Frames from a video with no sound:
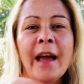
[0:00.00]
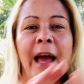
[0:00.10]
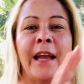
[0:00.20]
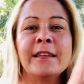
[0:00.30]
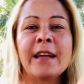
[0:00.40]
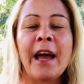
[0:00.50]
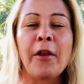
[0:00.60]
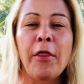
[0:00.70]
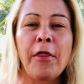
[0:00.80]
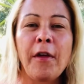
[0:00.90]
and
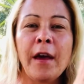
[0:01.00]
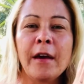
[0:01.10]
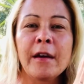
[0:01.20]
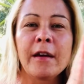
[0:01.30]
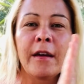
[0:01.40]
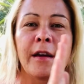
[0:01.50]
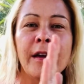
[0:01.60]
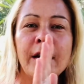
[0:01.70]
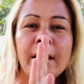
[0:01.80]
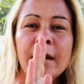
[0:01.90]
think,
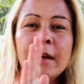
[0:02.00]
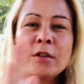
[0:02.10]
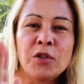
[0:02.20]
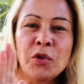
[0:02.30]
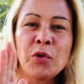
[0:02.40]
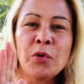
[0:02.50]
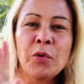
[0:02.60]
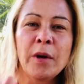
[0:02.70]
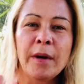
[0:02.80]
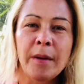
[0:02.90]

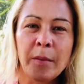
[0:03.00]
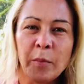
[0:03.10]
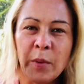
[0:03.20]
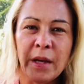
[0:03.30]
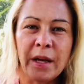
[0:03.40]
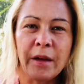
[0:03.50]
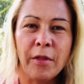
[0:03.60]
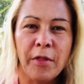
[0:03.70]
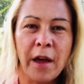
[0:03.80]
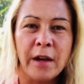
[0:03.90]
do, be.
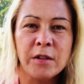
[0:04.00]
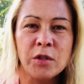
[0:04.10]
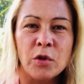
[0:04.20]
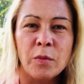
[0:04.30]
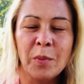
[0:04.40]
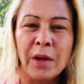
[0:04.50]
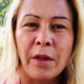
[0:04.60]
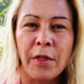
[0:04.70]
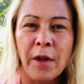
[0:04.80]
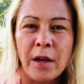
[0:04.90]
Think, do, be.
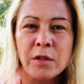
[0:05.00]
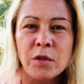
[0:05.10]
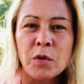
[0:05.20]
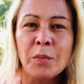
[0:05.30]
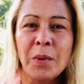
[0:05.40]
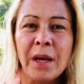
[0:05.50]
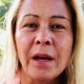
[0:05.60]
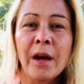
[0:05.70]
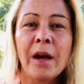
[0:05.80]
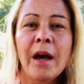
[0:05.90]
Think, do,
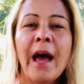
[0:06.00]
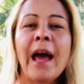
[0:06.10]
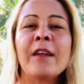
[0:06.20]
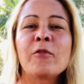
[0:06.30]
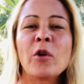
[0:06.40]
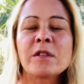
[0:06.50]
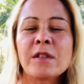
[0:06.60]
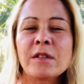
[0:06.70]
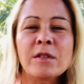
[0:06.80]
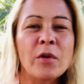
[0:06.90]
be. And of course,
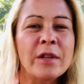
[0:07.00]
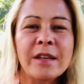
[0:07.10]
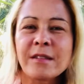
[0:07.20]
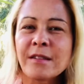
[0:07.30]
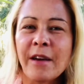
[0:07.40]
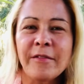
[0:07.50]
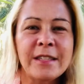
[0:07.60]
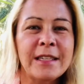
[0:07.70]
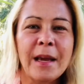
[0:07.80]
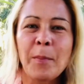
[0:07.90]
this is only a
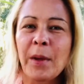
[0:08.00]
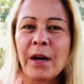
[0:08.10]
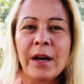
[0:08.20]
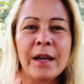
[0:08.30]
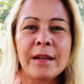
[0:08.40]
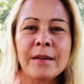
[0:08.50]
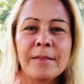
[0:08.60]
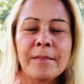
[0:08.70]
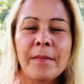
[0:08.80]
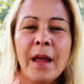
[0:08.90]
7-day period.
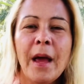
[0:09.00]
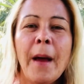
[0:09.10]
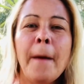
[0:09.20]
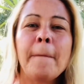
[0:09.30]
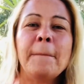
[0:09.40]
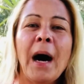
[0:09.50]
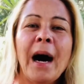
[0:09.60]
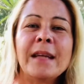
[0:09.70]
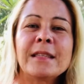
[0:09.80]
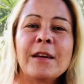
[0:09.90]

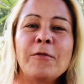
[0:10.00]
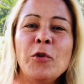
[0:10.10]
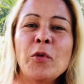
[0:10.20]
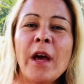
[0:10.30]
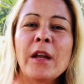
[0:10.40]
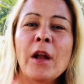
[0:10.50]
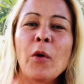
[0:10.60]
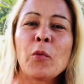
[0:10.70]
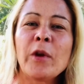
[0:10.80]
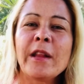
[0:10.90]
But if you can
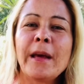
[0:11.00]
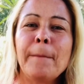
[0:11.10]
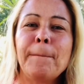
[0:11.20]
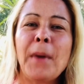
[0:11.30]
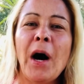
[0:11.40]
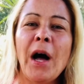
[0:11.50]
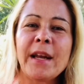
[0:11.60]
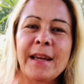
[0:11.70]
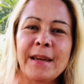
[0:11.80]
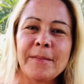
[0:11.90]
really
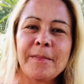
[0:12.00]
embody